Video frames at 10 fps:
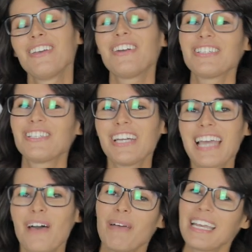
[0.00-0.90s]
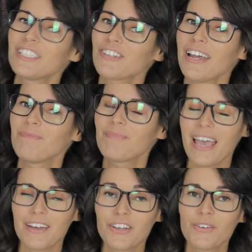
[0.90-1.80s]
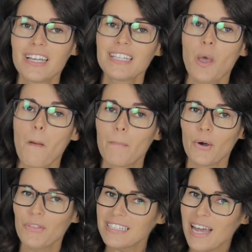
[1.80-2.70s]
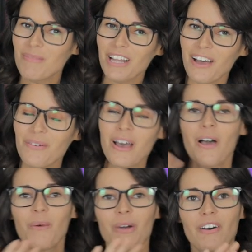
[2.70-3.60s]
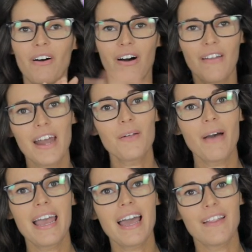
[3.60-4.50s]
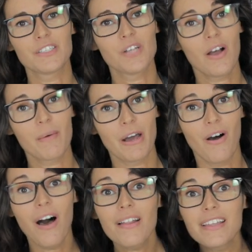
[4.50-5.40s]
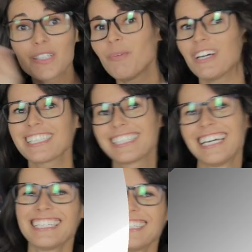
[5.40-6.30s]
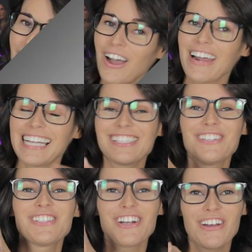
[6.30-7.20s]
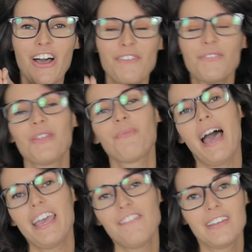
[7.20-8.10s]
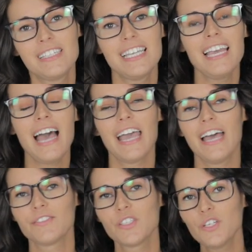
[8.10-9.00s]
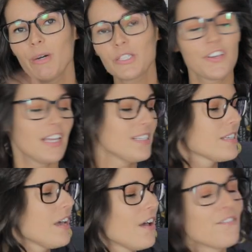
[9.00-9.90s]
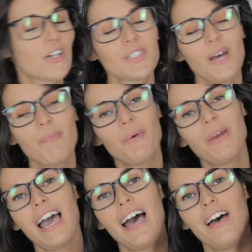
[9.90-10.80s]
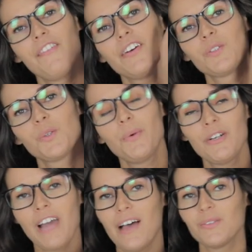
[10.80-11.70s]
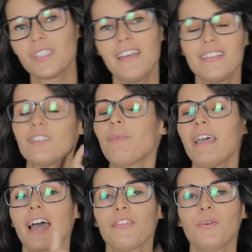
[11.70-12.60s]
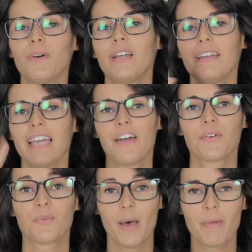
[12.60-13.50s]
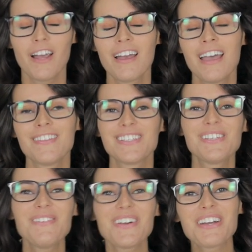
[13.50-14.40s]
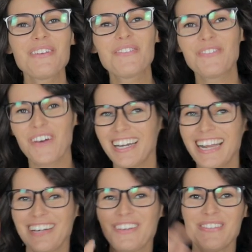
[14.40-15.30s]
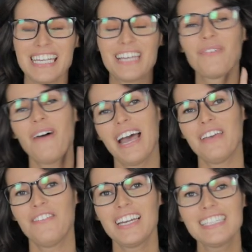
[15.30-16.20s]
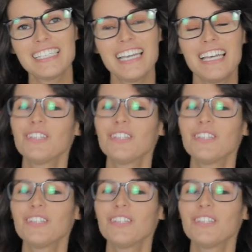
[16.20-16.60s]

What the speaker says: You can also check out my Instagram and Goodreads, both linked down below. With all that out of the way, let's talk about all these books. All right, so starting off with YA fantasy, I have two books for this. First up, we have Twin Crowns, and this is by Katherine Doyle and Katherine Weber. This is a very fun and unique YA fantasy.